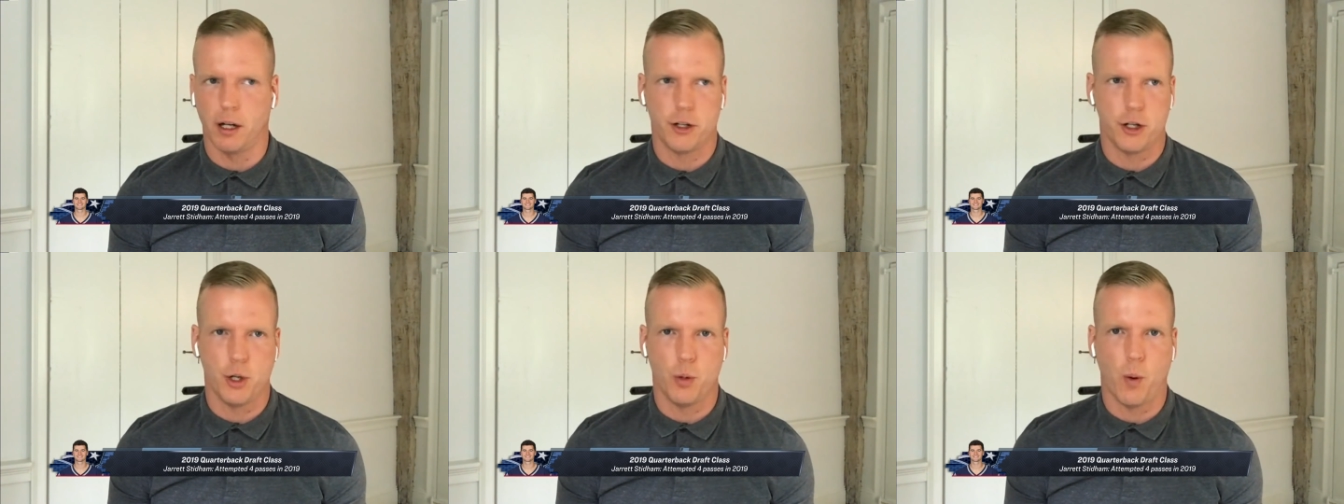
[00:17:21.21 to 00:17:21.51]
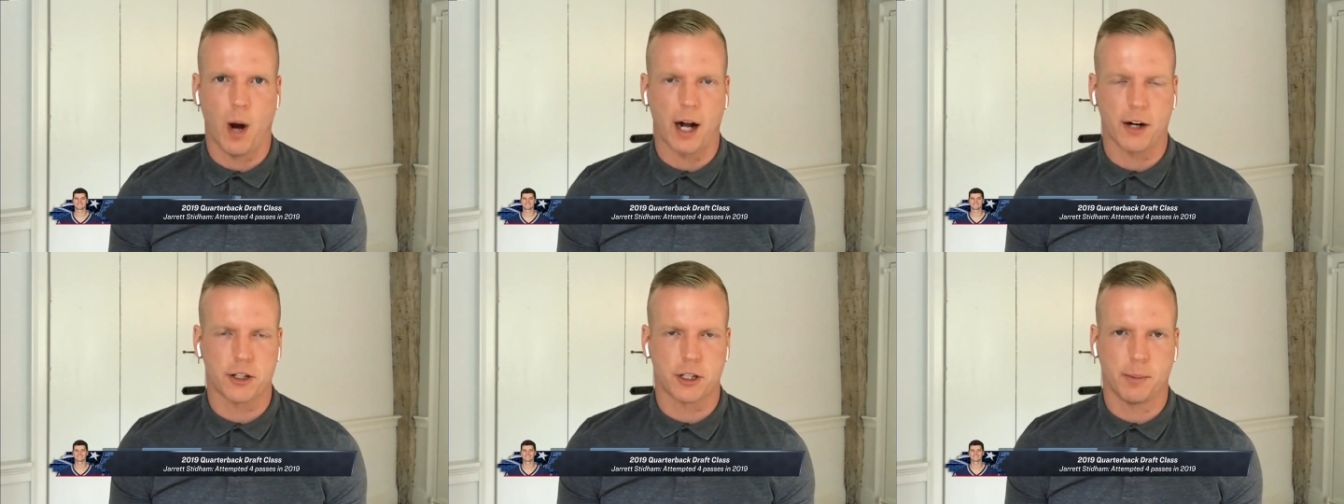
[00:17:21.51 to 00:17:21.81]
and you
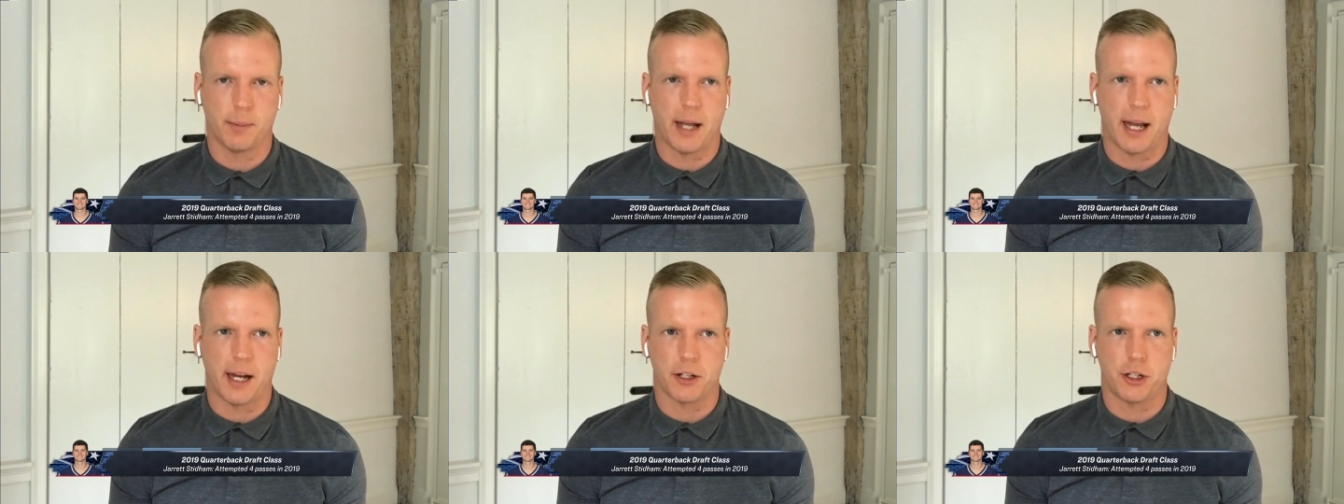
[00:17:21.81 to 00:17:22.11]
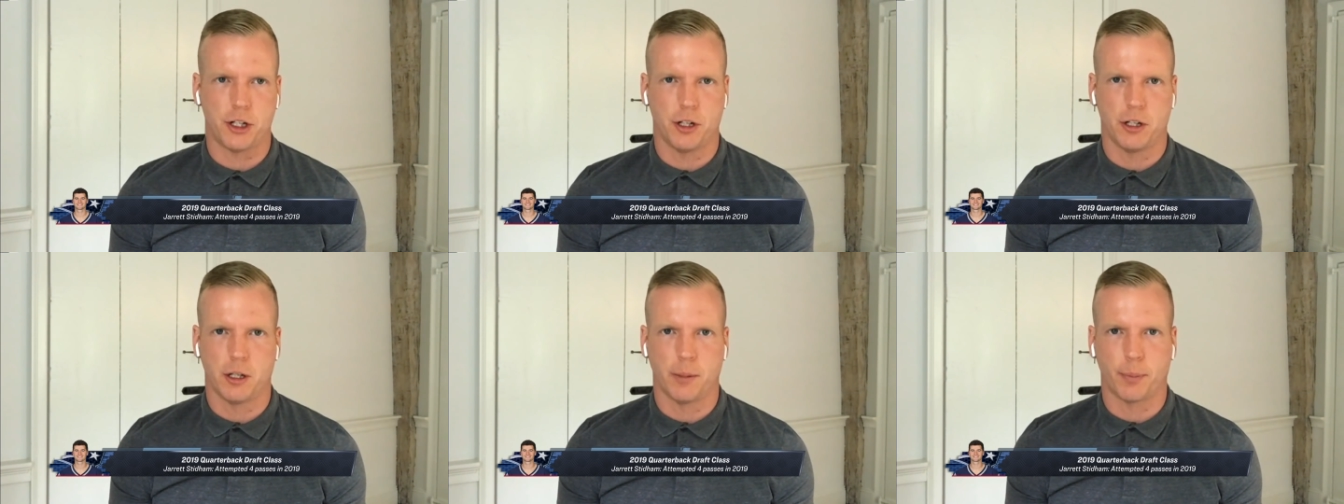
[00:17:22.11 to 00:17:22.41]
watched him last
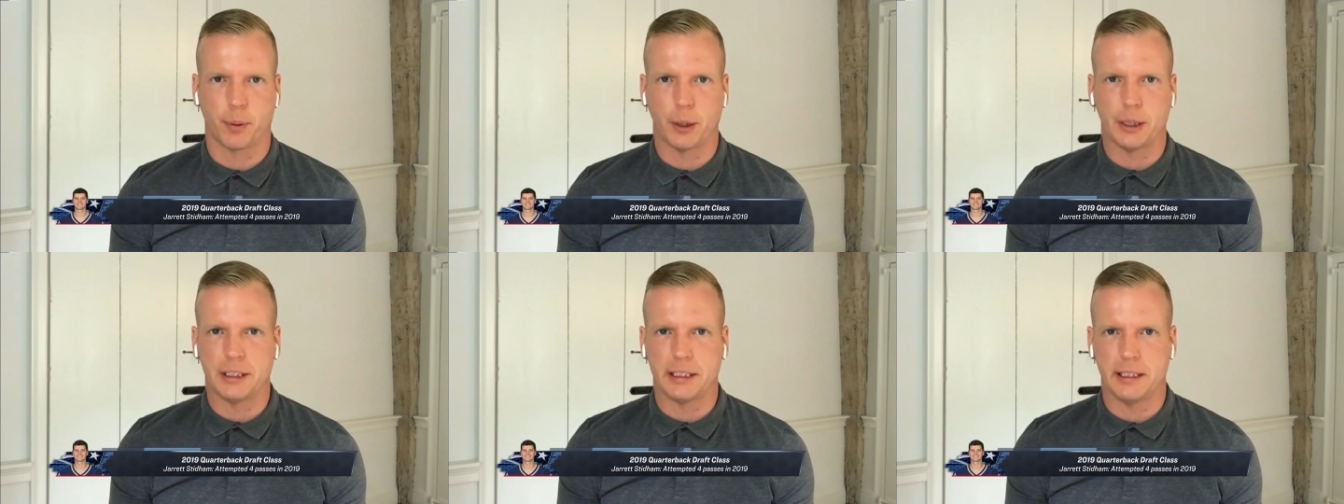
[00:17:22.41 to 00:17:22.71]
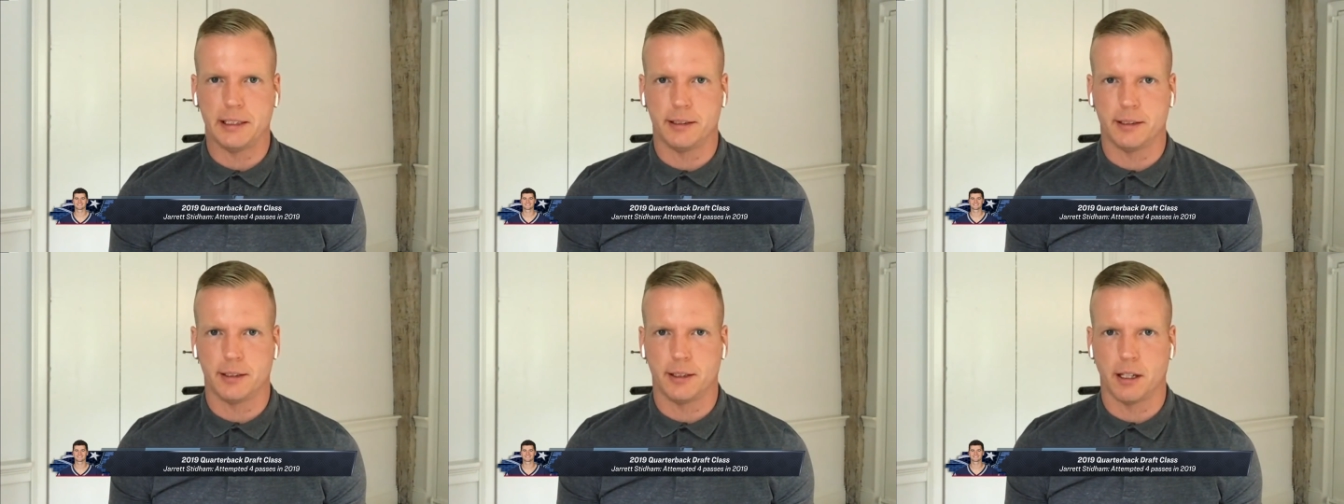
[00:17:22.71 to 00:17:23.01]
year in the
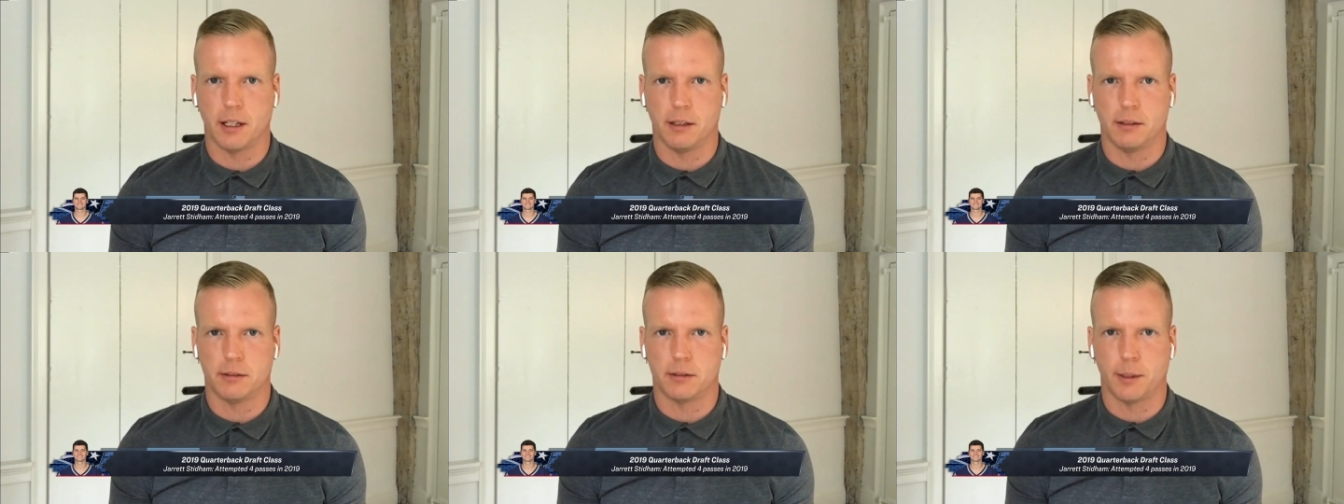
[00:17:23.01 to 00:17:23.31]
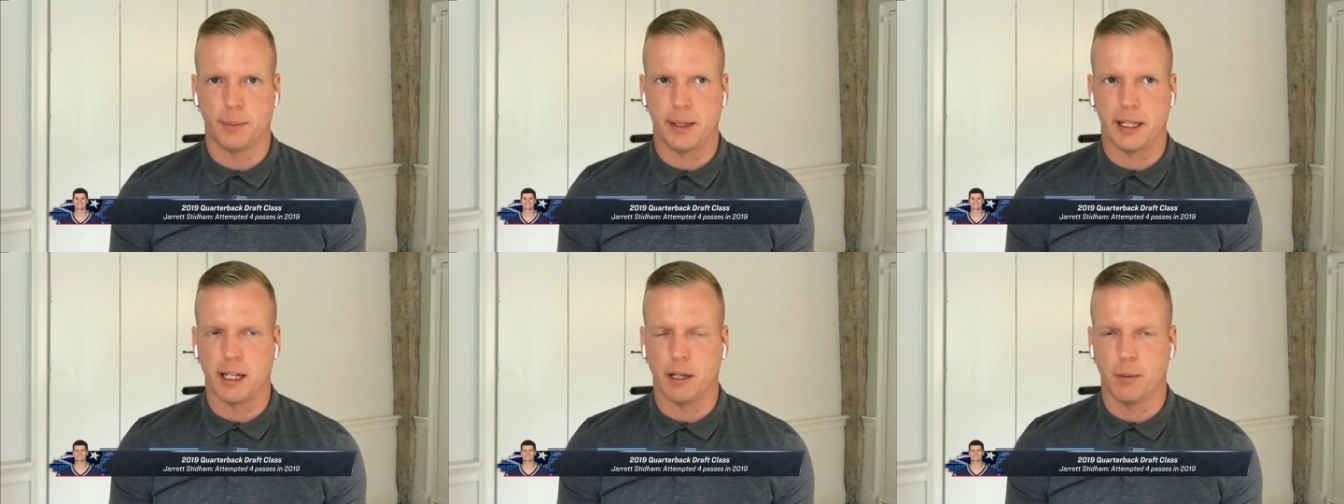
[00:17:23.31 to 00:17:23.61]
preseason to
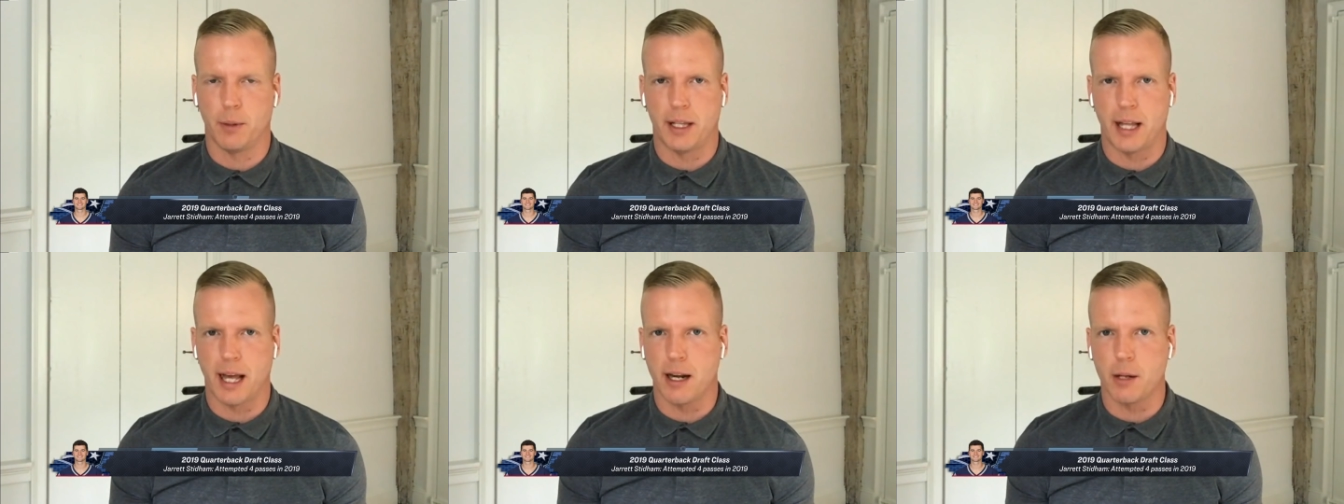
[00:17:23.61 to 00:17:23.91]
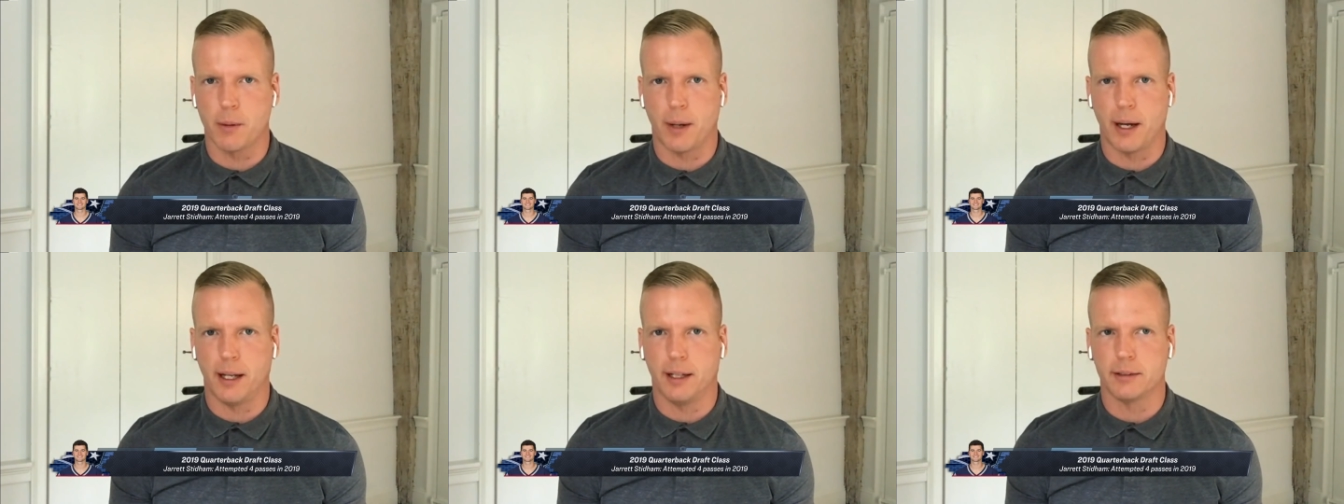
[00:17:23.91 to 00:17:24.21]
begin with
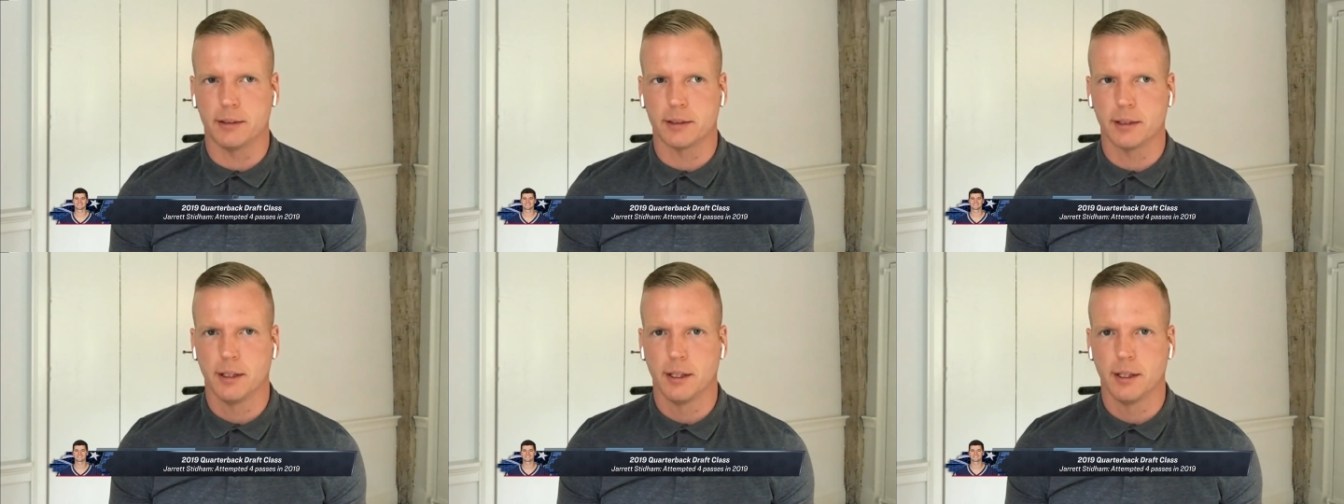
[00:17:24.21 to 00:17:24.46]
anyways.